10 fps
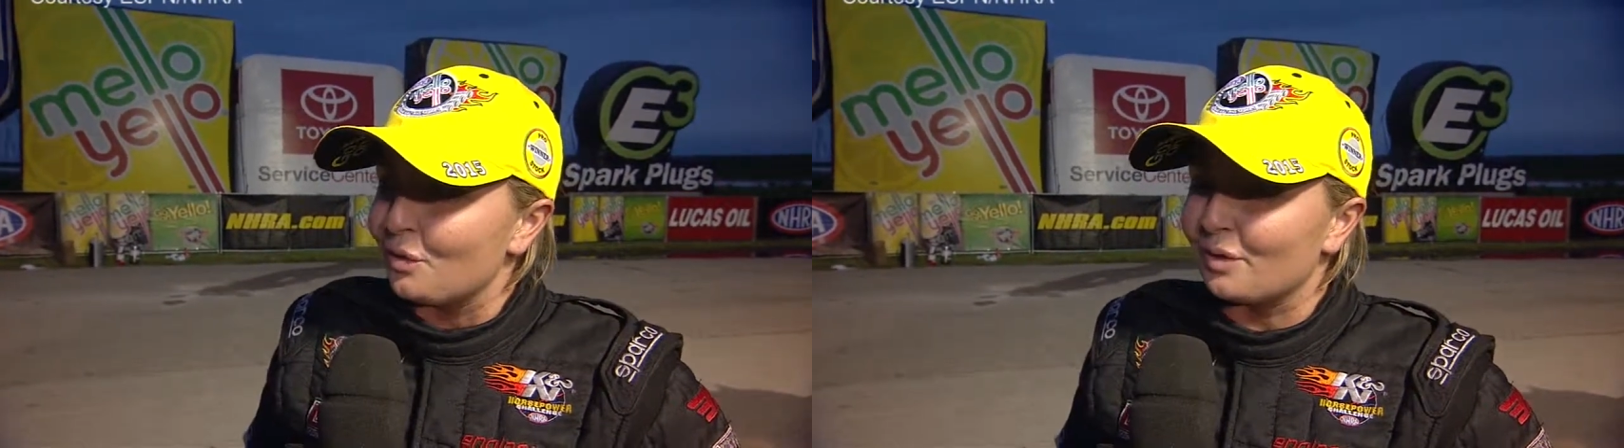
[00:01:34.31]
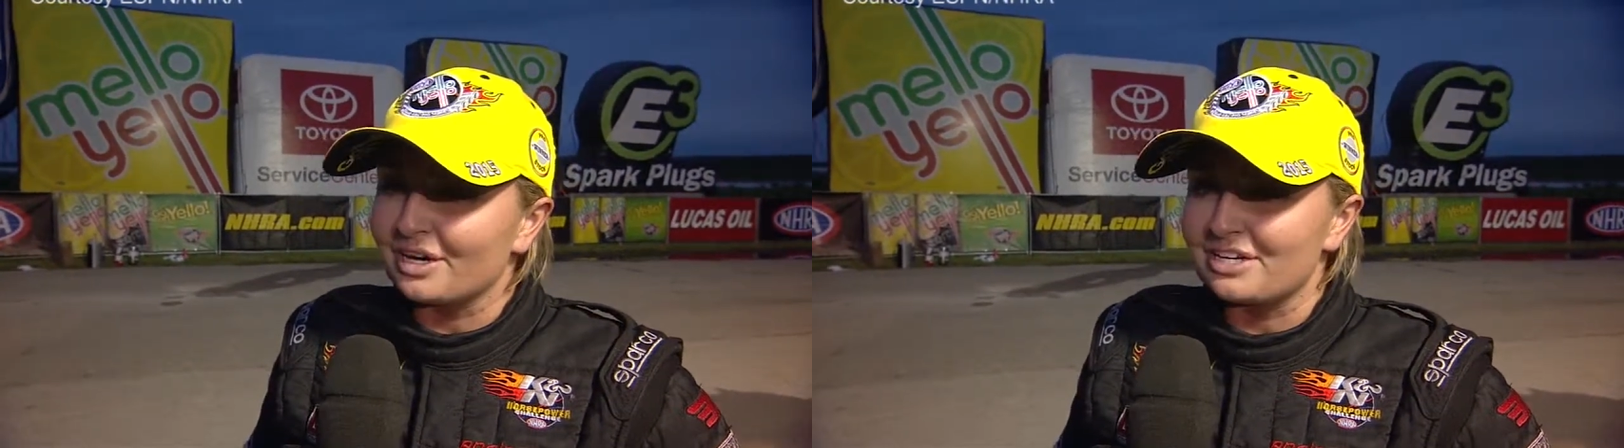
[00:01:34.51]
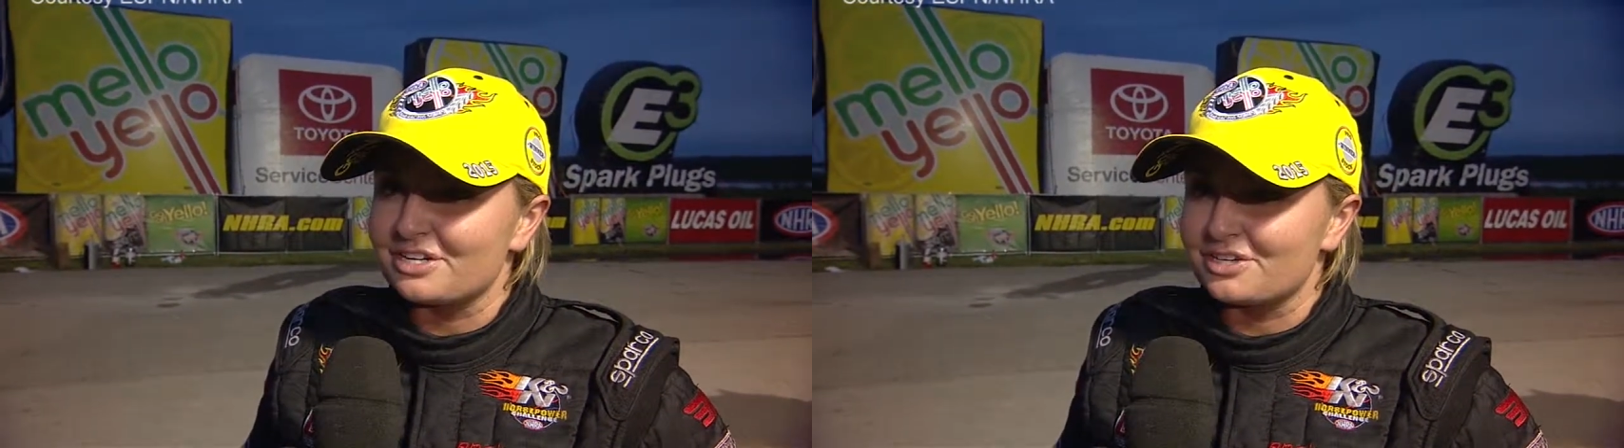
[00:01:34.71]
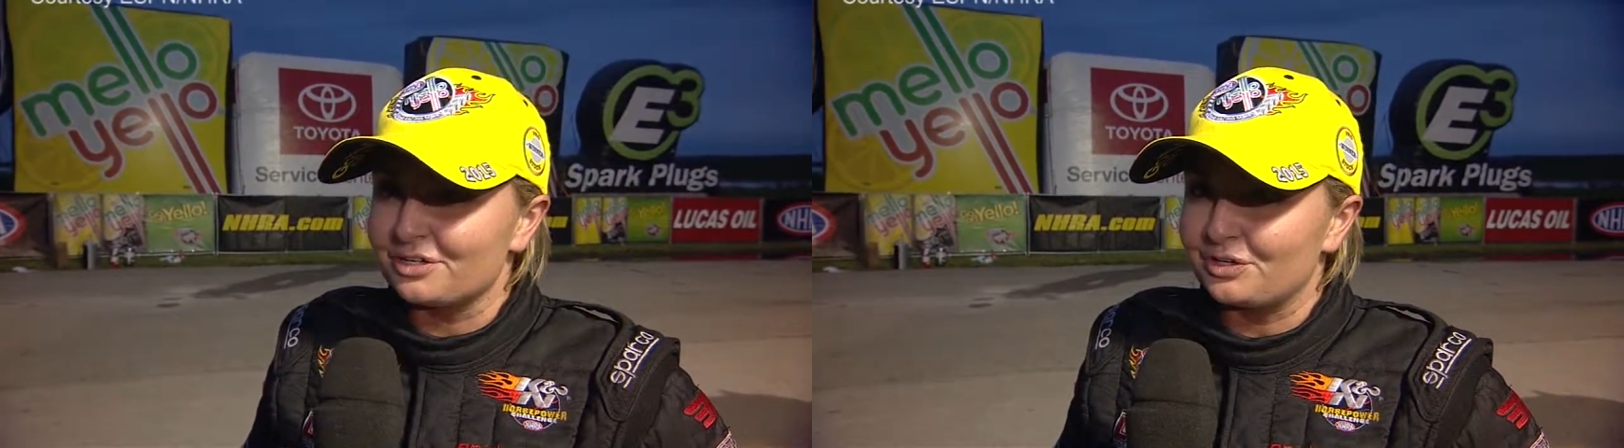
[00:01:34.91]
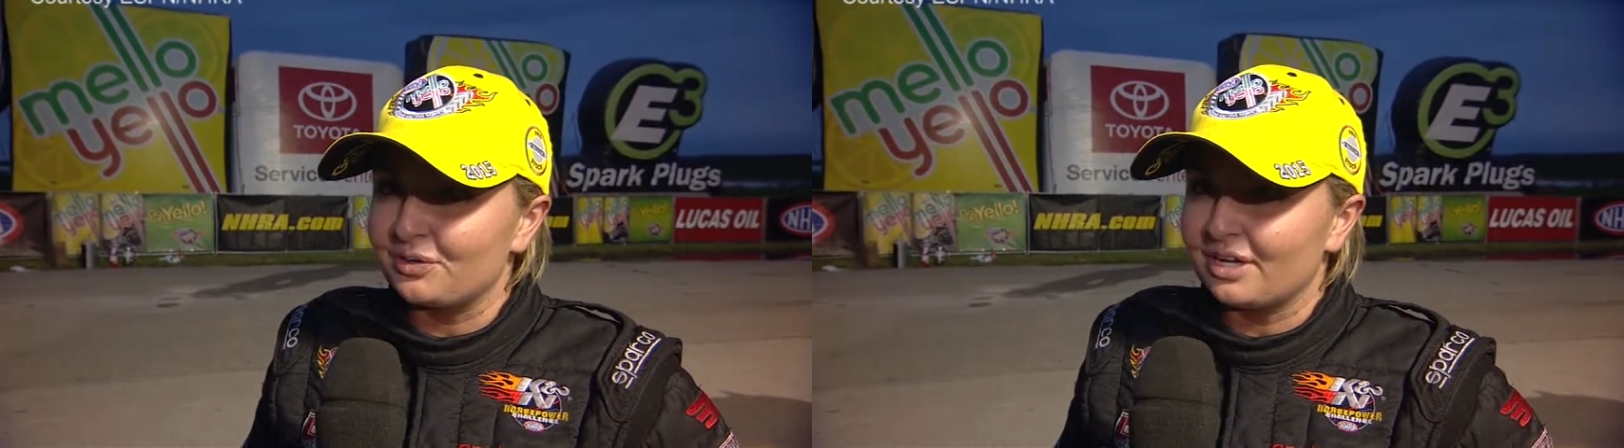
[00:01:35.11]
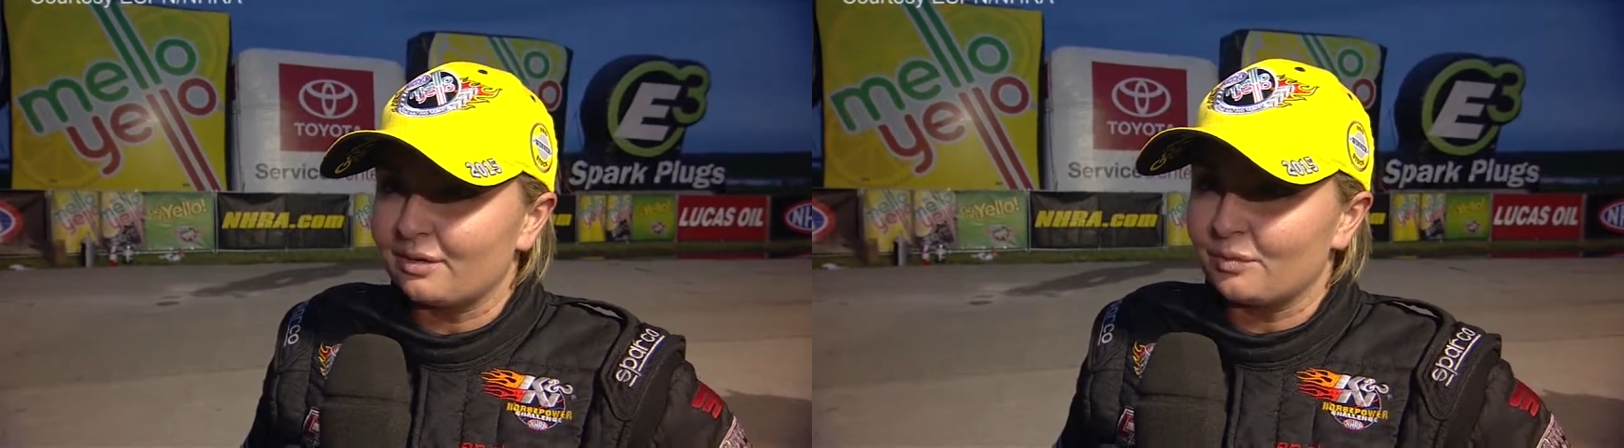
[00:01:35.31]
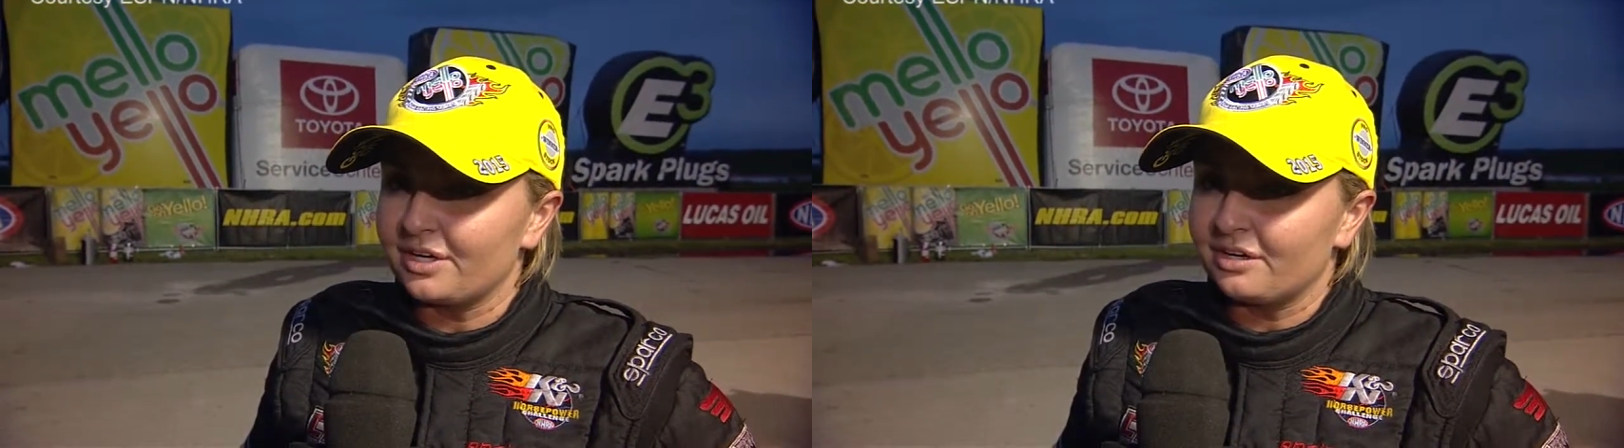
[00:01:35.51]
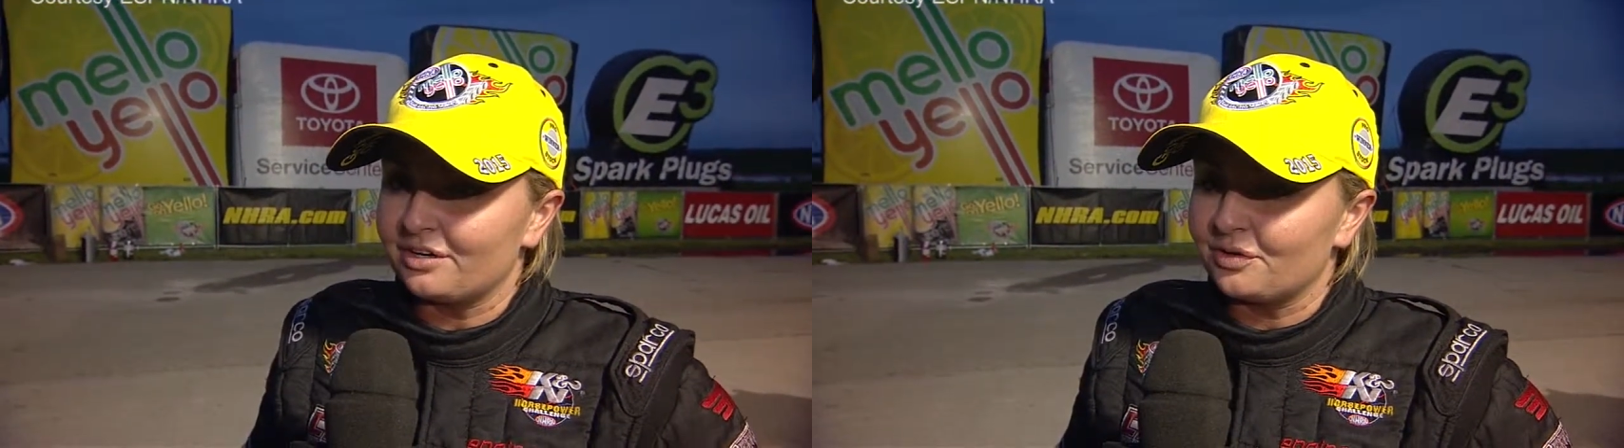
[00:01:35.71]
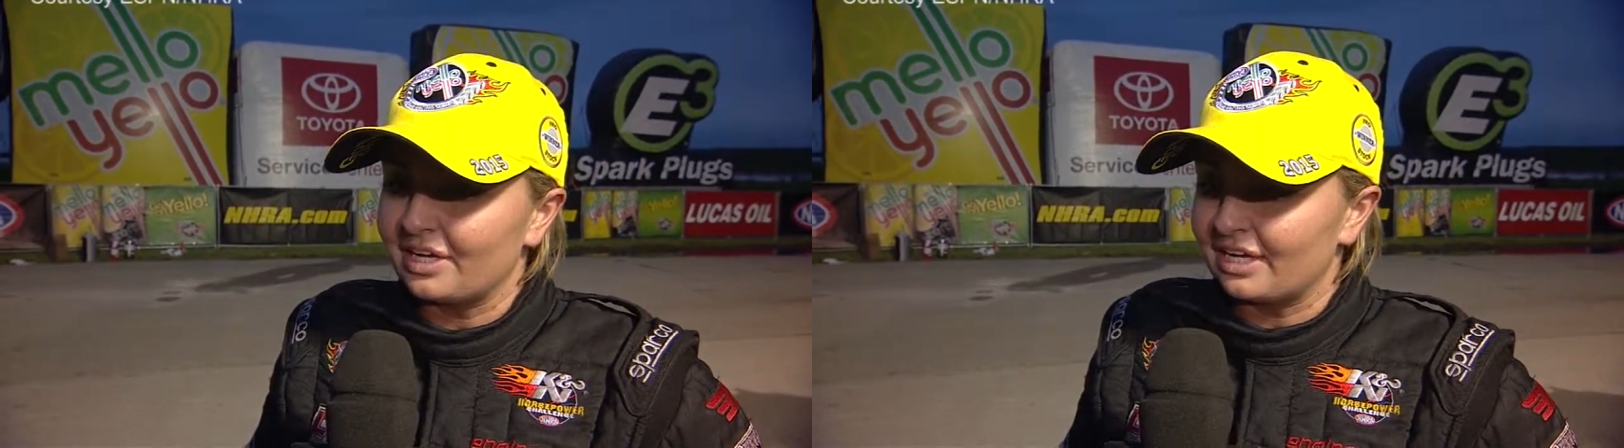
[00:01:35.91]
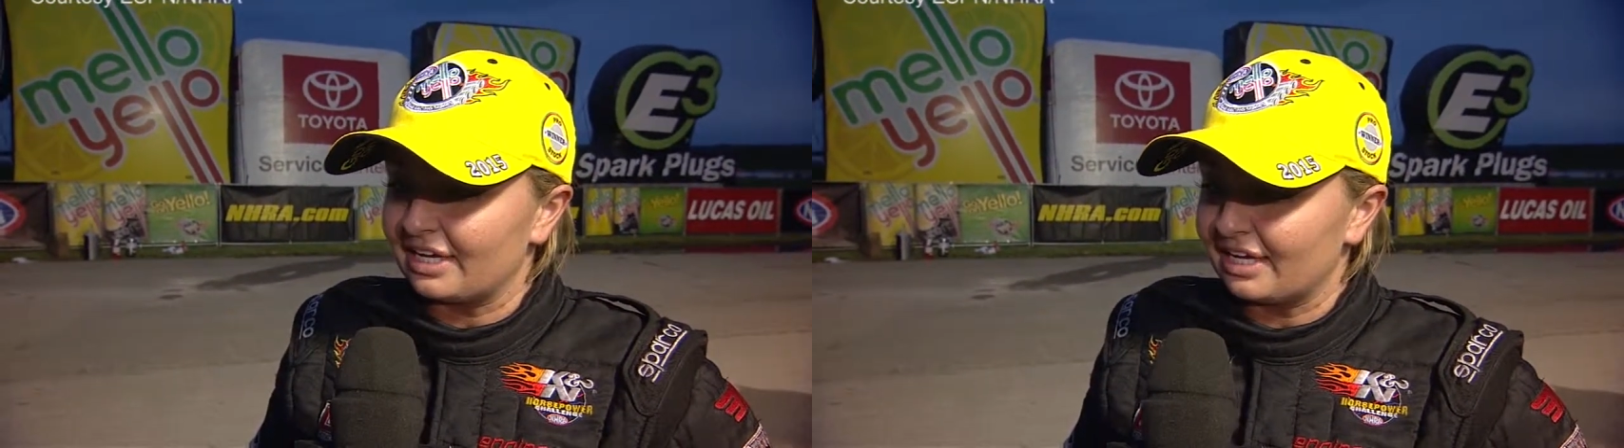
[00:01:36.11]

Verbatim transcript: what it is you're doing and when you're doing it.